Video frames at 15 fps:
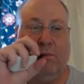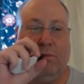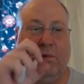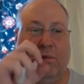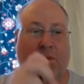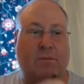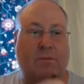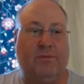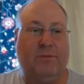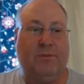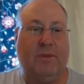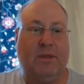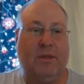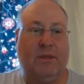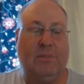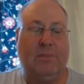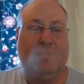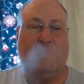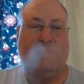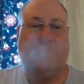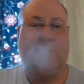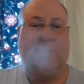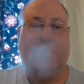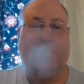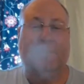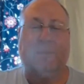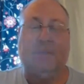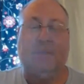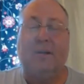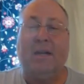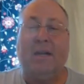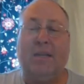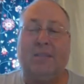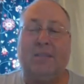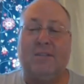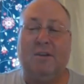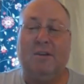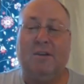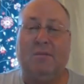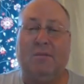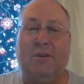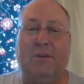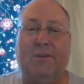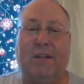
Oh God. All right. So moving on.